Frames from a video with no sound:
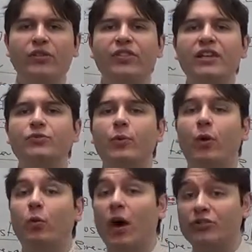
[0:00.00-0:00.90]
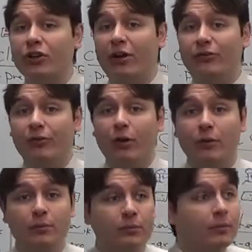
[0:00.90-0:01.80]
things we want to watch out for.
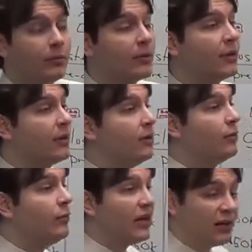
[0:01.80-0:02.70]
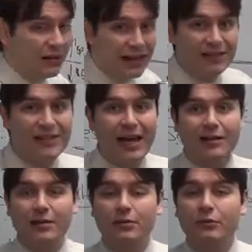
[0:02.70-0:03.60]
We collect
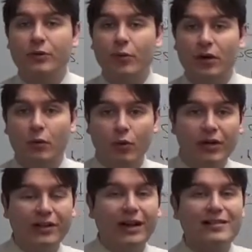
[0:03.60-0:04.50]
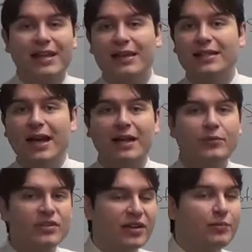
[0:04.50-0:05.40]
data, we want to organize that data.
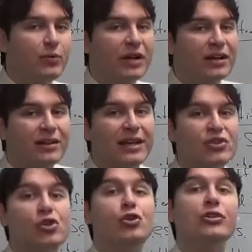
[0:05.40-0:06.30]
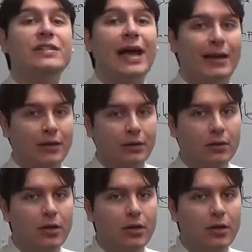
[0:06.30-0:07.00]
We said we want to collect good data.